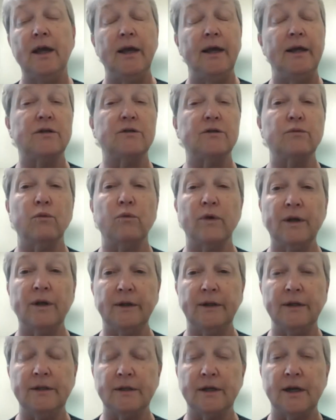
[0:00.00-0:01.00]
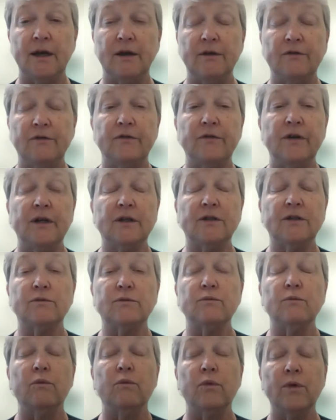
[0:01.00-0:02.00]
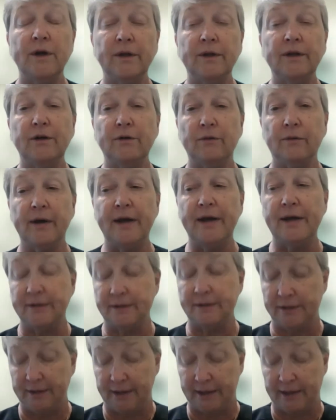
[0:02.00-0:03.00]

It's really safe, it's really great.